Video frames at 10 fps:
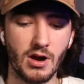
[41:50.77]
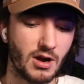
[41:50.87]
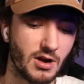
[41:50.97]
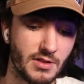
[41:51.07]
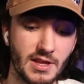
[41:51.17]

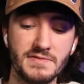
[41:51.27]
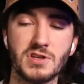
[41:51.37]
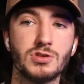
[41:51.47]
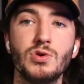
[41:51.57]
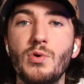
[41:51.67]
Leafs are
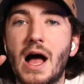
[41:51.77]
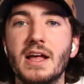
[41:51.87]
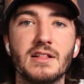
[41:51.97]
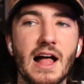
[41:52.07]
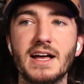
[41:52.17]
too high
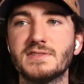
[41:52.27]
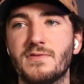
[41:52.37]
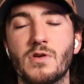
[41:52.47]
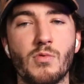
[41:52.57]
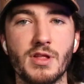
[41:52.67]
class
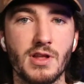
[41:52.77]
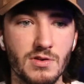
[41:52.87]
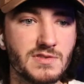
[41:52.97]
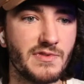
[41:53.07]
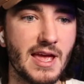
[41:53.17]
for what
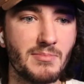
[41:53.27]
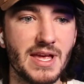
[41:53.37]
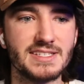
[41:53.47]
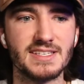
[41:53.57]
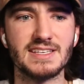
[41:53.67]
those fan
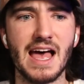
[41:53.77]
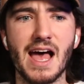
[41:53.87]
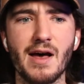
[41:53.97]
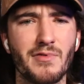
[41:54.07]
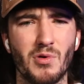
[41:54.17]
bases
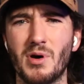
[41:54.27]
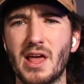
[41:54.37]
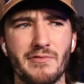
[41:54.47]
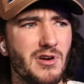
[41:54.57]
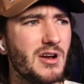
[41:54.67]
have or
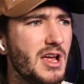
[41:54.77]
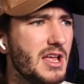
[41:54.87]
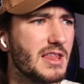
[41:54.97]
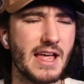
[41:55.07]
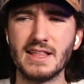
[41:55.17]
whatever.
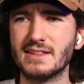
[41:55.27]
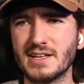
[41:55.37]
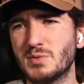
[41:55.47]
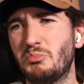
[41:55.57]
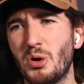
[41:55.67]
Like,
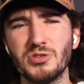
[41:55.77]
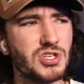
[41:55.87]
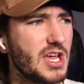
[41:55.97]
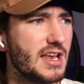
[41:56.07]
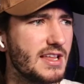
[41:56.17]
that's
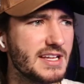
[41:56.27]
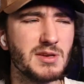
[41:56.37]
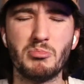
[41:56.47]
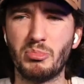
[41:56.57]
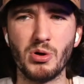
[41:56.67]
bullshit. That's a
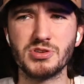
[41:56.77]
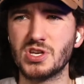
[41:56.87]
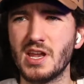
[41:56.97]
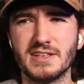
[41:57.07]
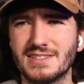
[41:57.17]

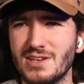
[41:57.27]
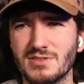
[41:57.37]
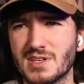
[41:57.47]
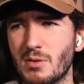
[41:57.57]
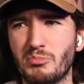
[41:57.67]
bullshit excuse
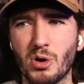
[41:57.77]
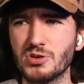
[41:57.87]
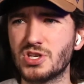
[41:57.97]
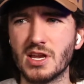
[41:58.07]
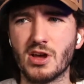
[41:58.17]
and a
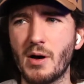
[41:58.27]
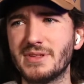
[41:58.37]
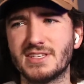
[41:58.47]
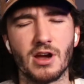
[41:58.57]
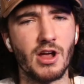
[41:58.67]
bullshit
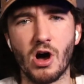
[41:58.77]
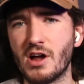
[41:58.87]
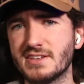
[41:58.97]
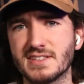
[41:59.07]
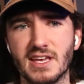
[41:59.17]
commentary.
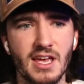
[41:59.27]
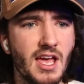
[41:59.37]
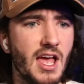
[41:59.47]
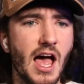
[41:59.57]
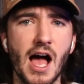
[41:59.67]
Honestly,
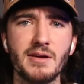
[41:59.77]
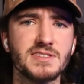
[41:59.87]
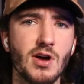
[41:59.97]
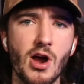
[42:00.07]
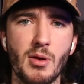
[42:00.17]
I'm
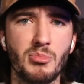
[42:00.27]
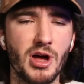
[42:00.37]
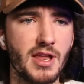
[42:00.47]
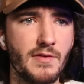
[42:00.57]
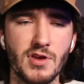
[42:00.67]
sorry,
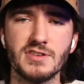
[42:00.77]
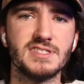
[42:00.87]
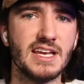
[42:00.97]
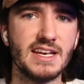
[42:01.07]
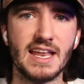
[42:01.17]
but if you're
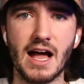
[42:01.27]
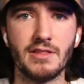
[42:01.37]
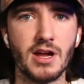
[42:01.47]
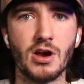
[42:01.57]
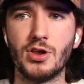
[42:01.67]
sitting down
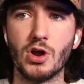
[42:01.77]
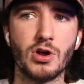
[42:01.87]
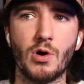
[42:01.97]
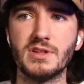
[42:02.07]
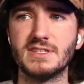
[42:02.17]
there or you're
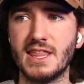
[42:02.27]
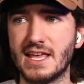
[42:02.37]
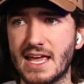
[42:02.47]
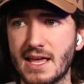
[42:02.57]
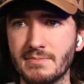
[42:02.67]
going to the
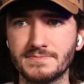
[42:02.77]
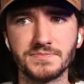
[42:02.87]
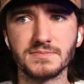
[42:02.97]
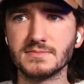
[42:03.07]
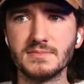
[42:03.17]
game,
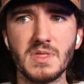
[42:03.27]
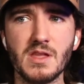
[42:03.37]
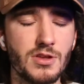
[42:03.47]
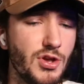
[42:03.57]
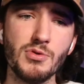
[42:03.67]

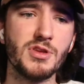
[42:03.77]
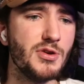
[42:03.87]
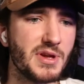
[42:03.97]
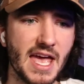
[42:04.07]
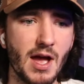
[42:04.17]

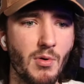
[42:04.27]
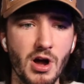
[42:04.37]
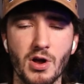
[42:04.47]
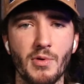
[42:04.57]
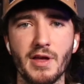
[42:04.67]
you can't
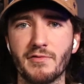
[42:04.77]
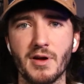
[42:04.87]
walk away from